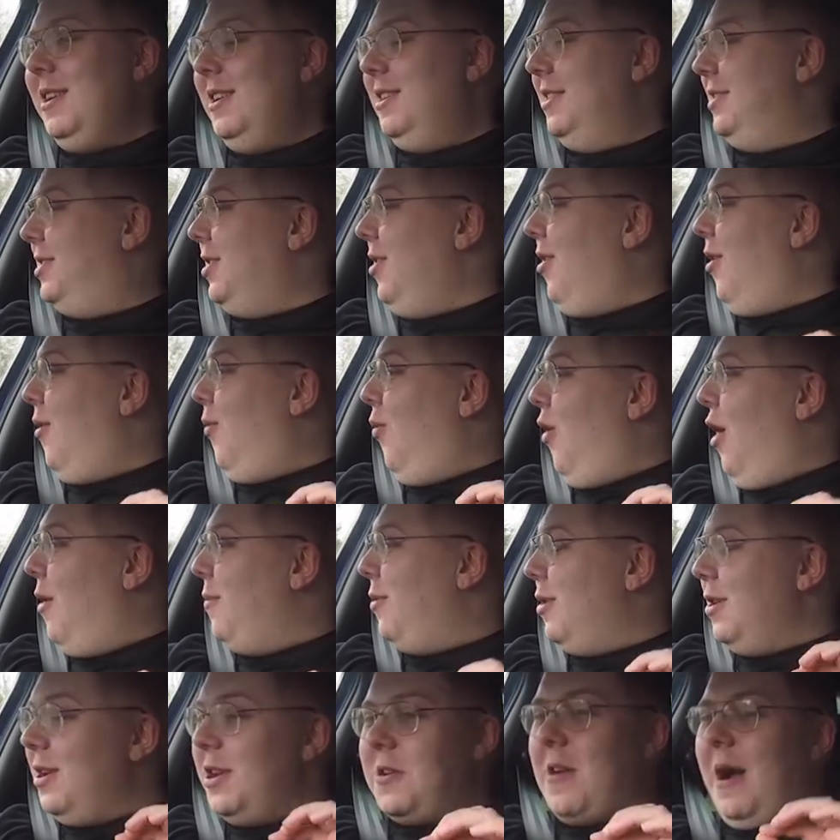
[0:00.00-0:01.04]
So what I'm
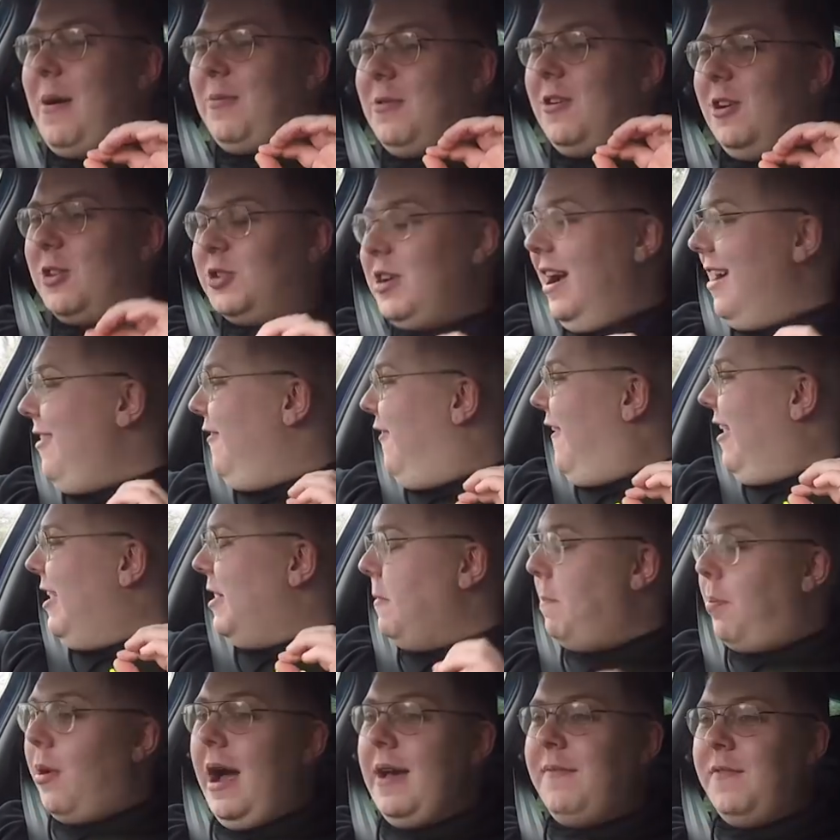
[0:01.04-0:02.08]
going to do, I'm going to try and find
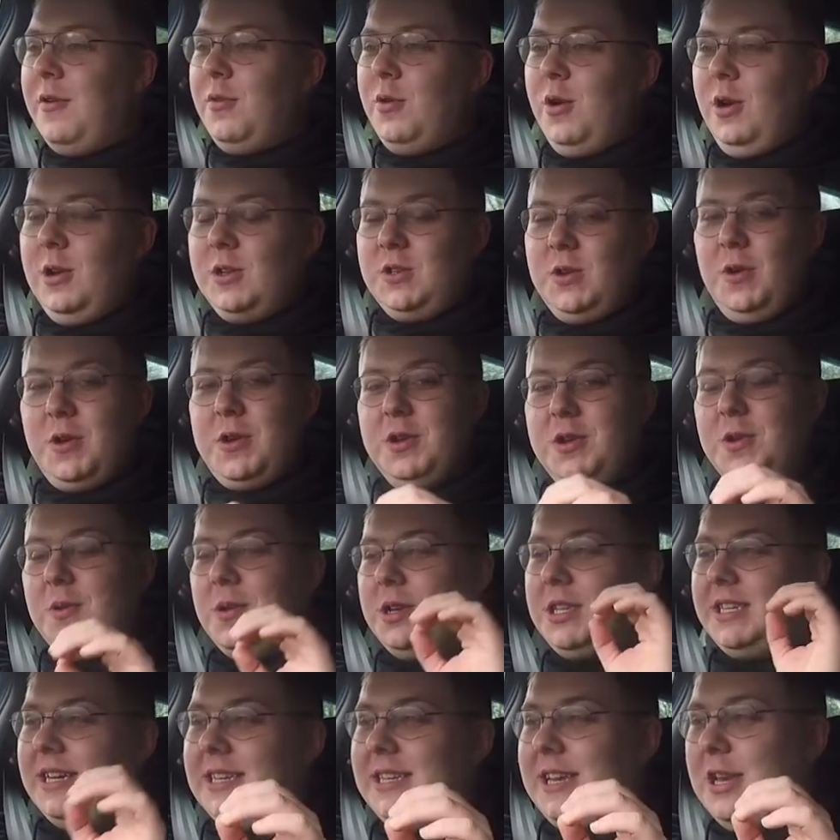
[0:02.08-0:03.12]
a private road so I can do a
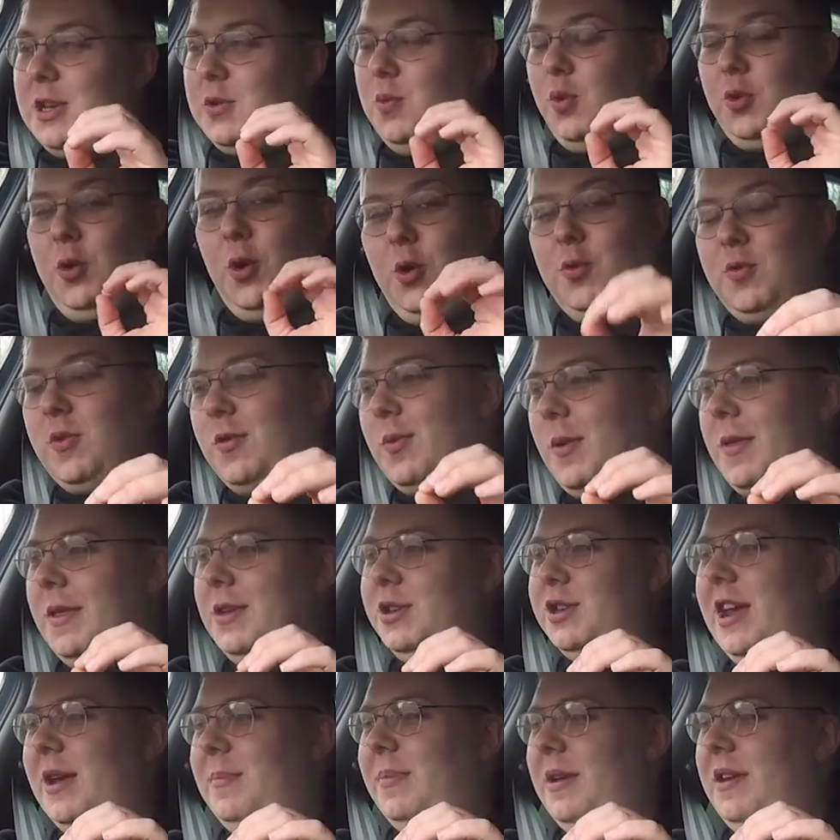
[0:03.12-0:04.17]
60 to 100 with a
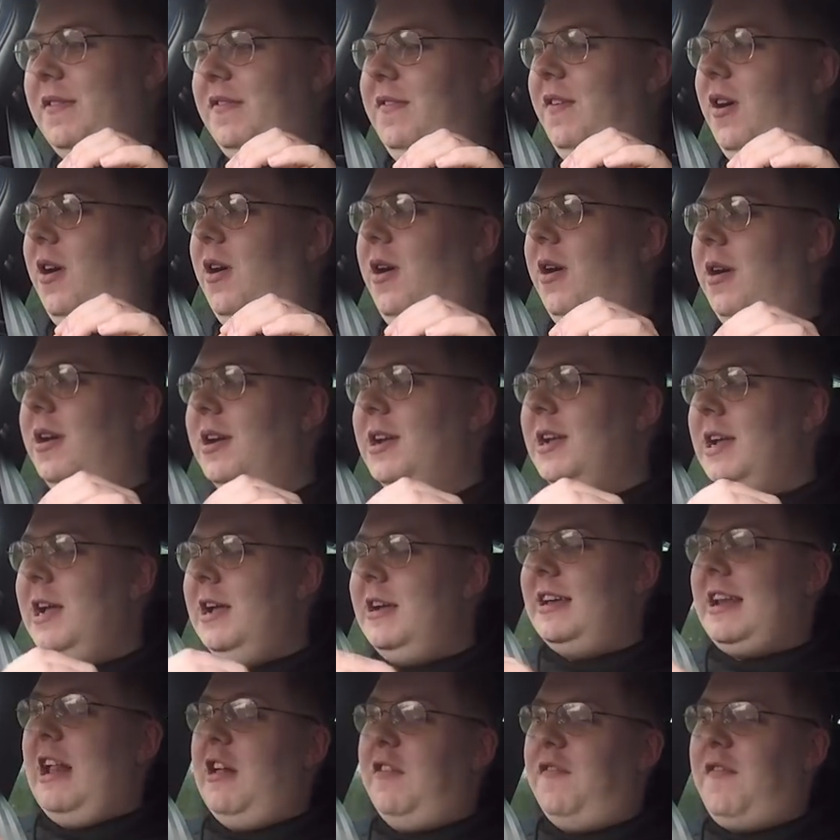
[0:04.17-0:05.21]

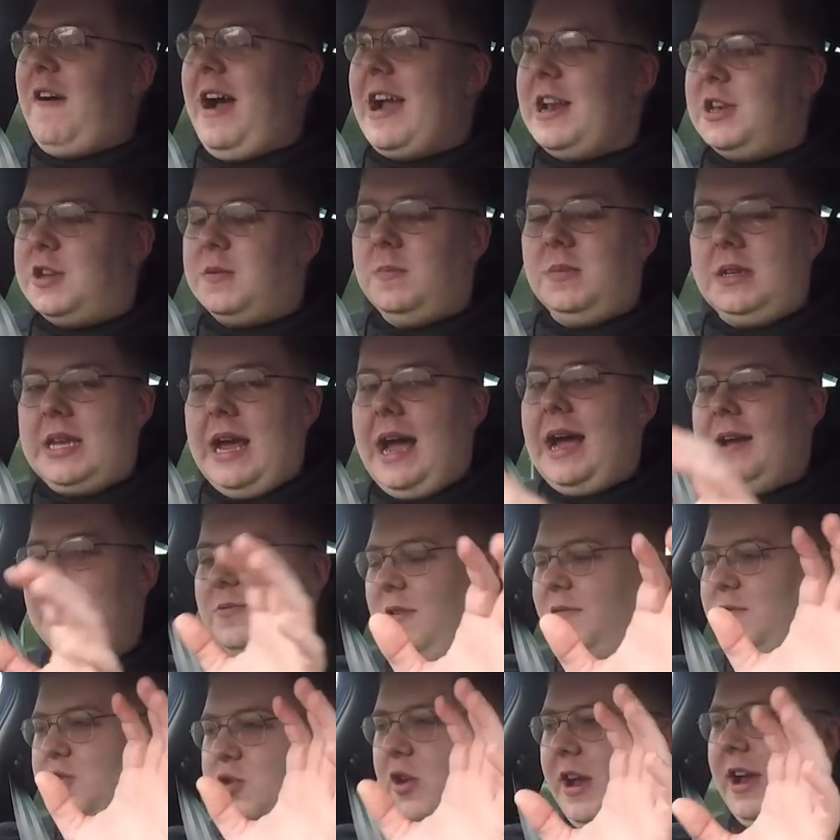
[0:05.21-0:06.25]
JB4, and I'll find some times
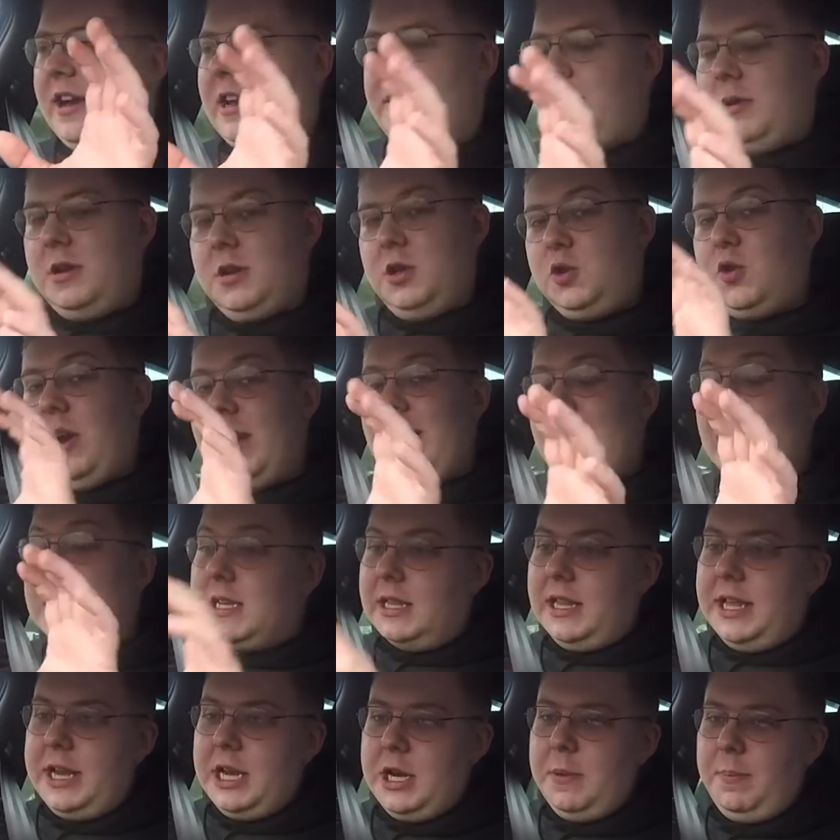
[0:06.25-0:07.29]
off Draghi, because Draghi has a
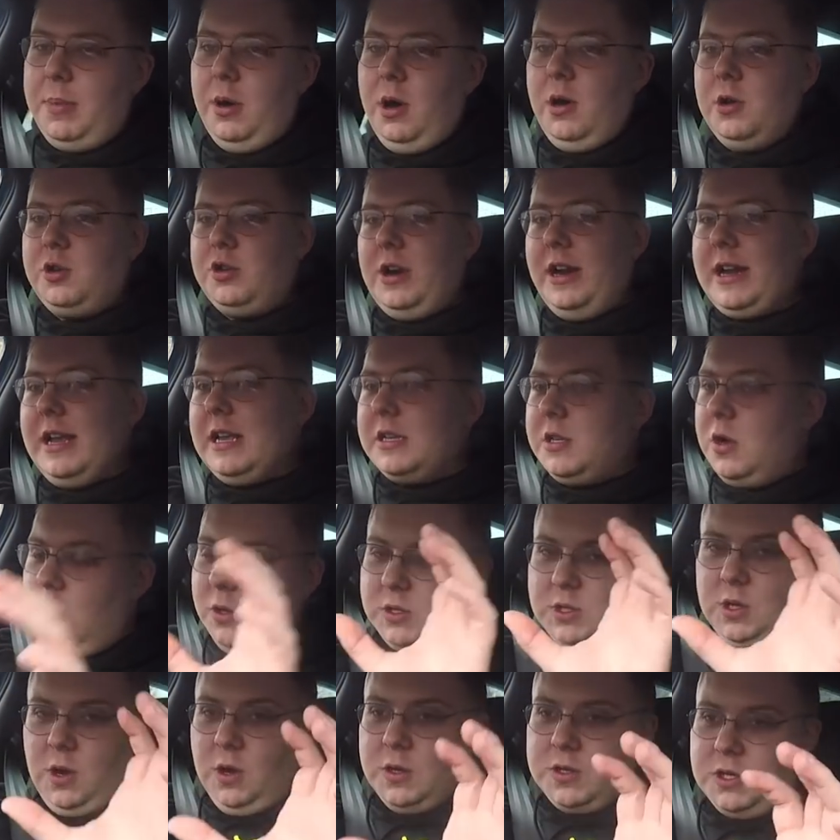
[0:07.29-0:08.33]
leaderboard, Draghi has all
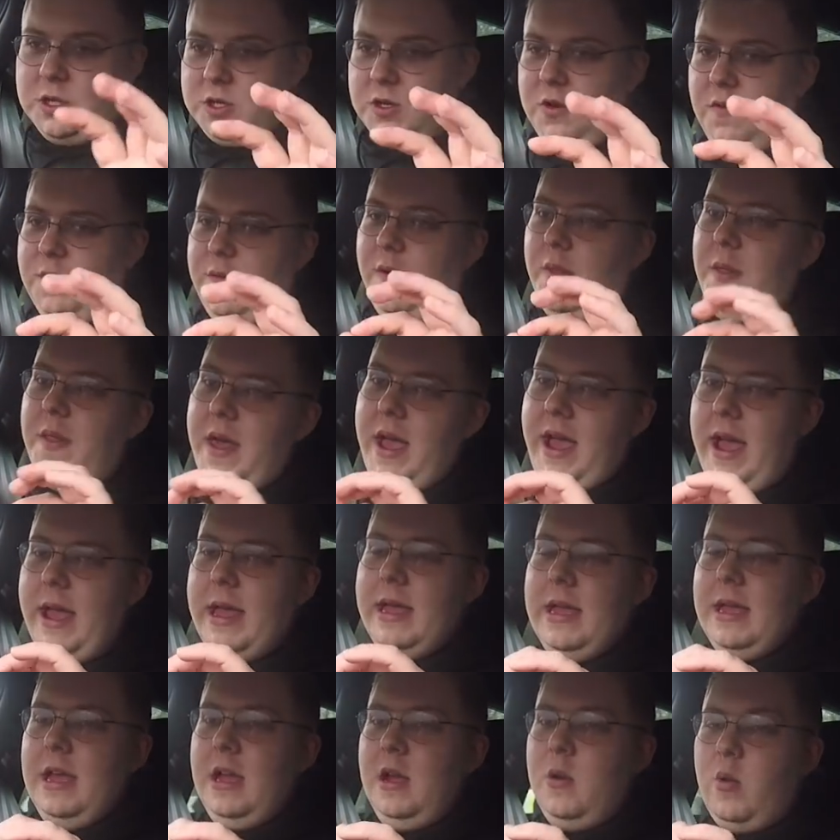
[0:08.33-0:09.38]
sorts of stuff on there
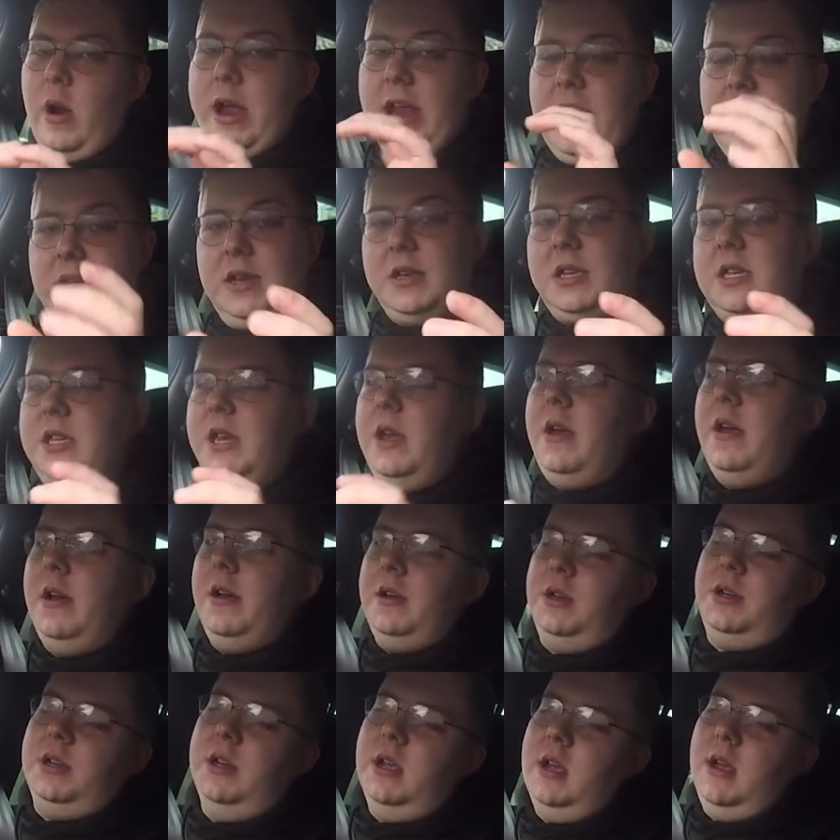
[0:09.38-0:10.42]
where you can
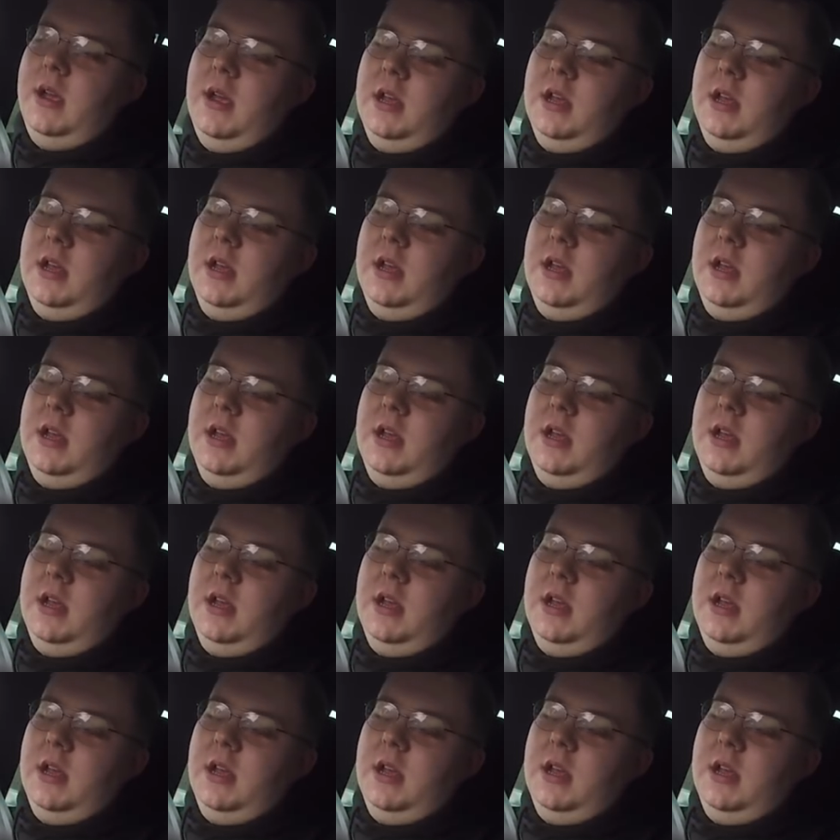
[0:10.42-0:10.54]
search.